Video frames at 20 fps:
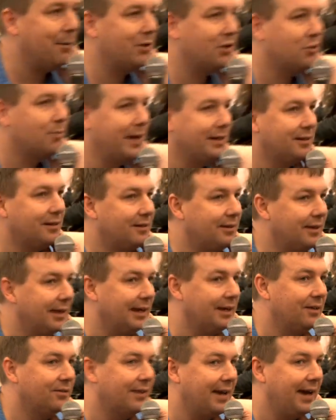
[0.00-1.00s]
much better
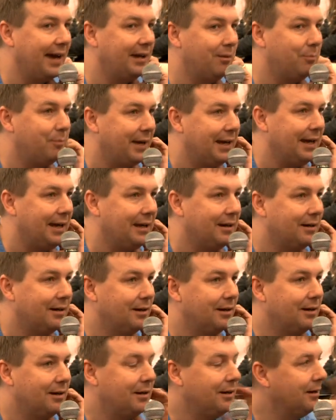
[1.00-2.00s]
things can be
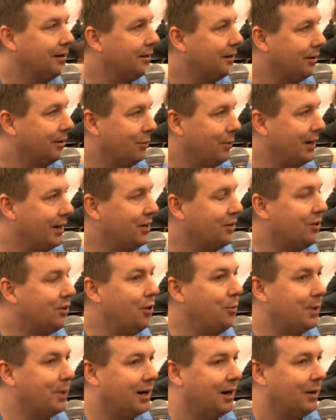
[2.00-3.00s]
when you
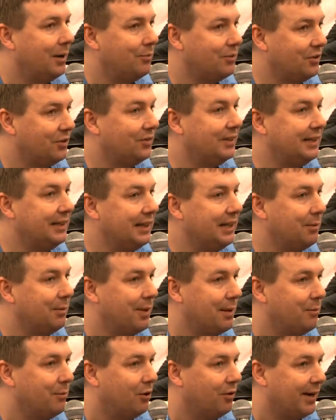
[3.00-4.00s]
do become just a little
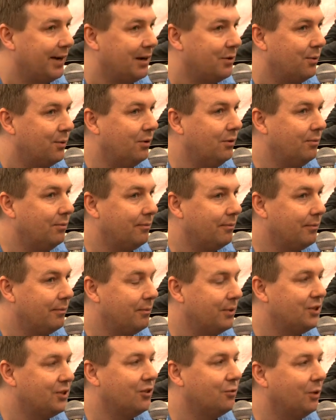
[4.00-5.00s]
bit more equal,
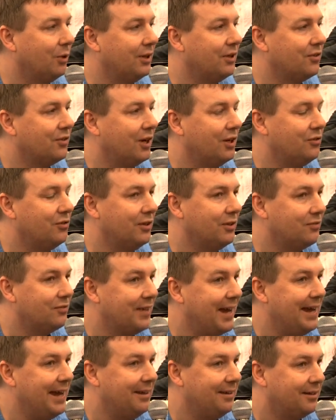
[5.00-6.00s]
which is what this country has
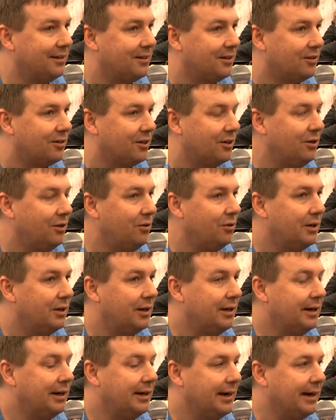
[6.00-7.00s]
tended to do.
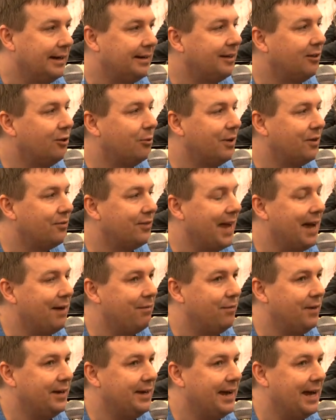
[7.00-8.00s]
It did almost
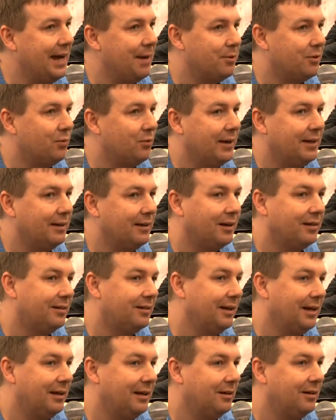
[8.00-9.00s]
every year between
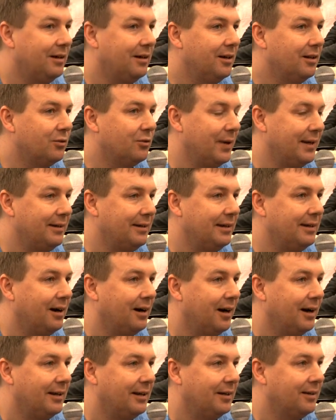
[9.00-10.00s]

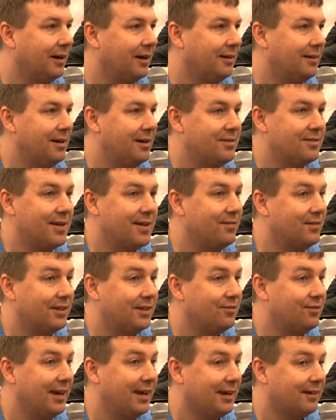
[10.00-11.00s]
1929 and
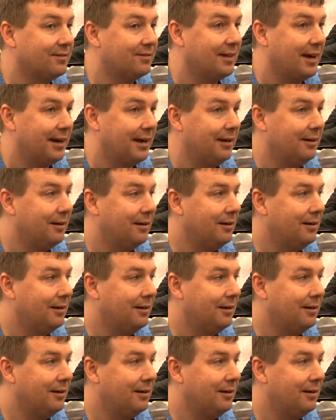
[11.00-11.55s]
1976, say.